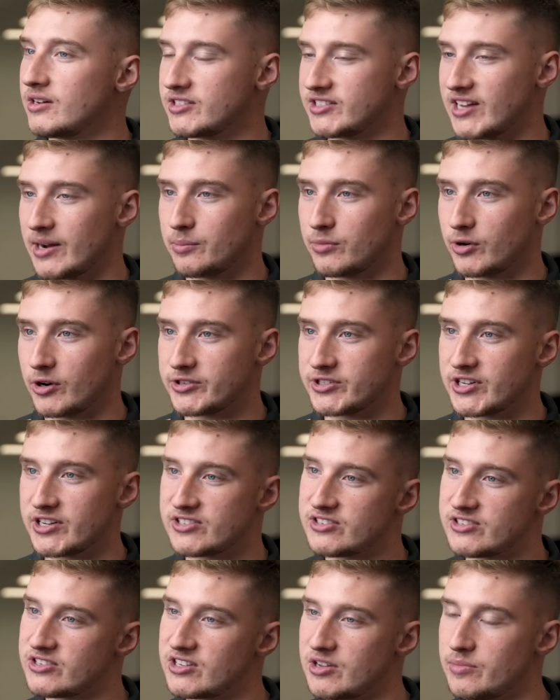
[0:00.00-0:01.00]
Same
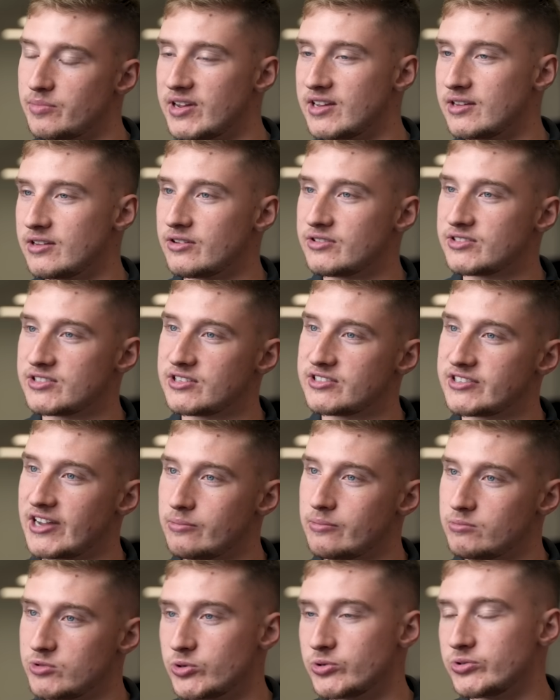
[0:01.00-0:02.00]
processes can be used, the
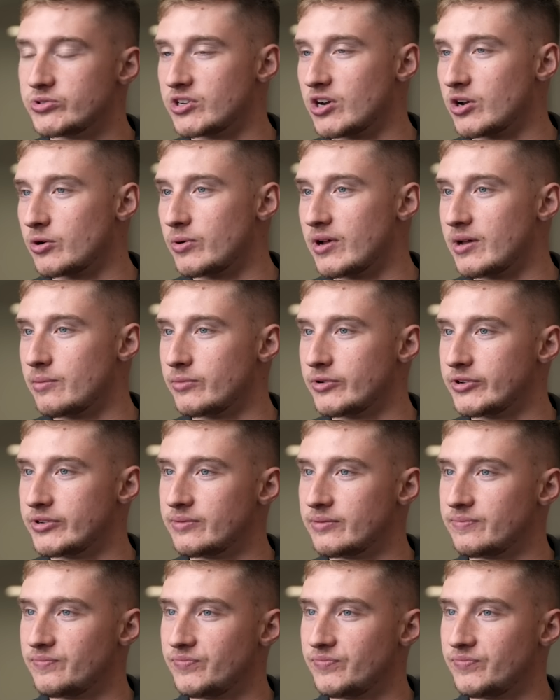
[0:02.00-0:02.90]
same tools and equipment,